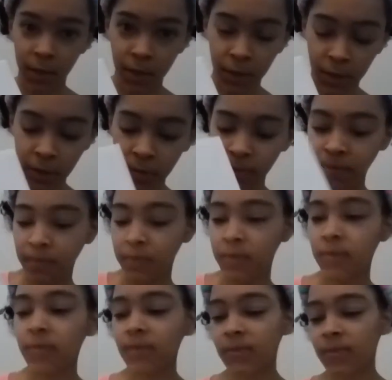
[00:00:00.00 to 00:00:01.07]
her
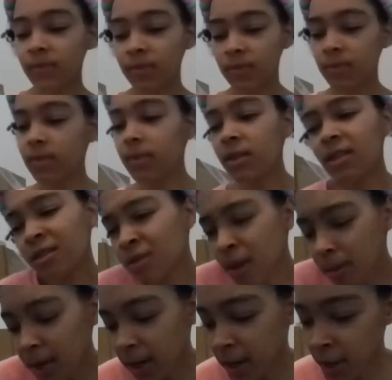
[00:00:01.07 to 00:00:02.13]
so
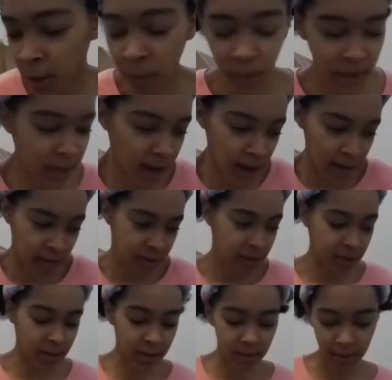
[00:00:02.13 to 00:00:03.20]
I'm not going to open that it's
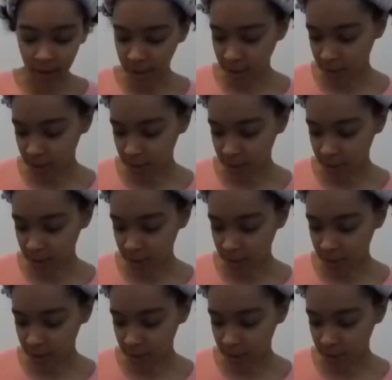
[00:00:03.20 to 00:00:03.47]
just a